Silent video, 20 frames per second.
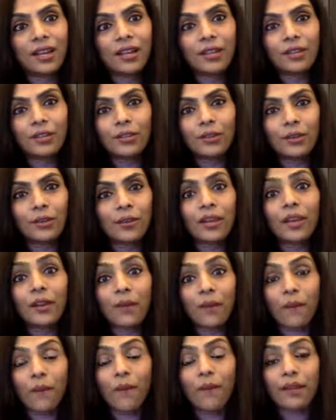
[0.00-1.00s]
You know, we
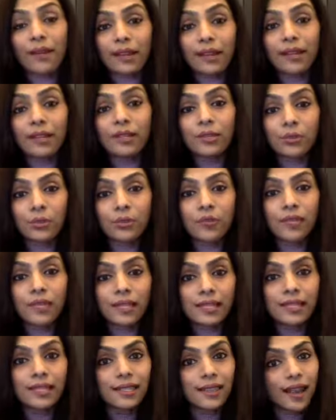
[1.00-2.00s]
are already 2
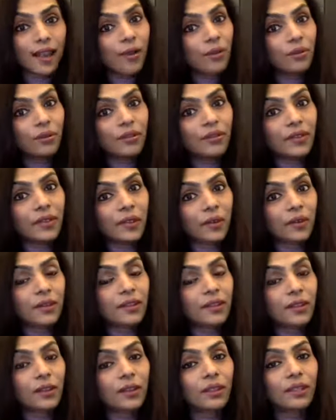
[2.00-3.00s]
weeks down. We are
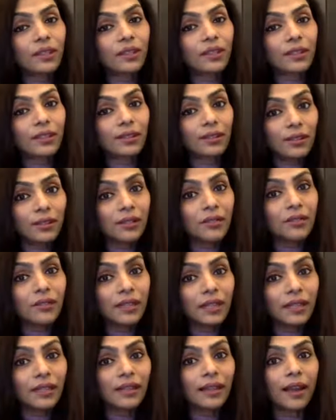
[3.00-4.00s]
already on the third
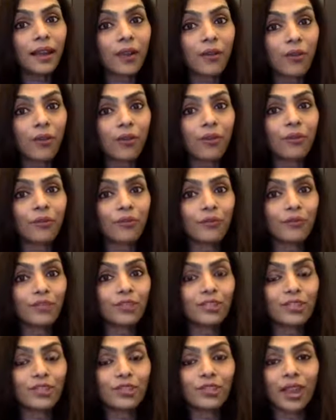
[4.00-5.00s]
week now of
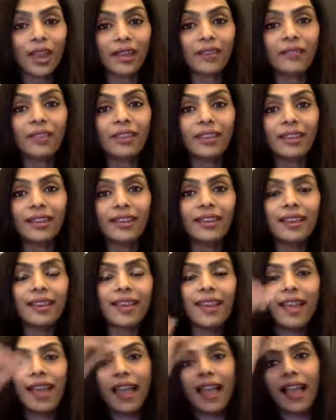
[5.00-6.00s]
this January.
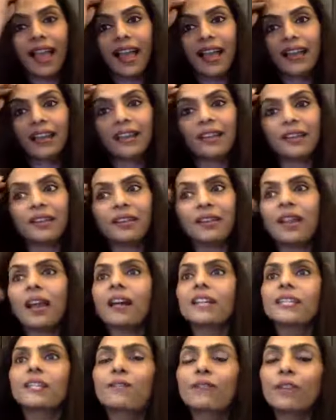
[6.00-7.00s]
And
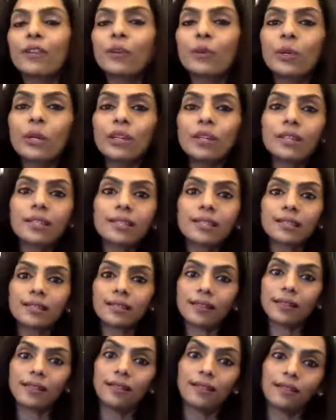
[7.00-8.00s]
last few years,
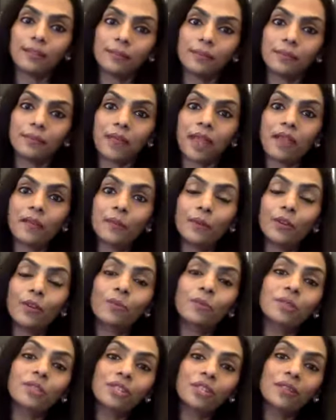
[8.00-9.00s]
I have been
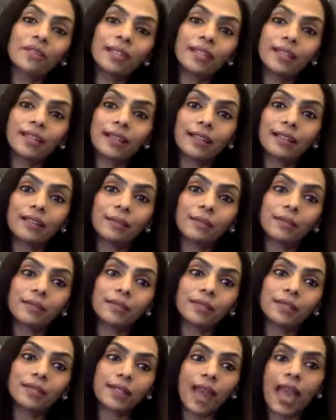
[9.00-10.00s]
observing that the
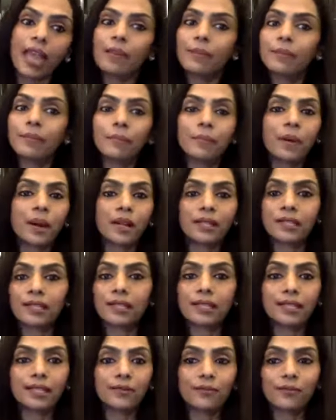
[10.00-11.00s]
time
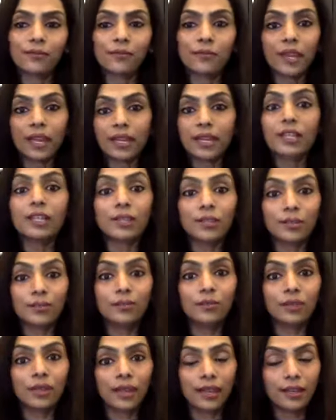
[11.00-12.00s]
passes very
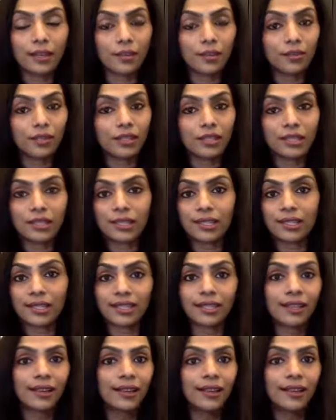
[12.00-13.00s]
soon. Like, you know, it just,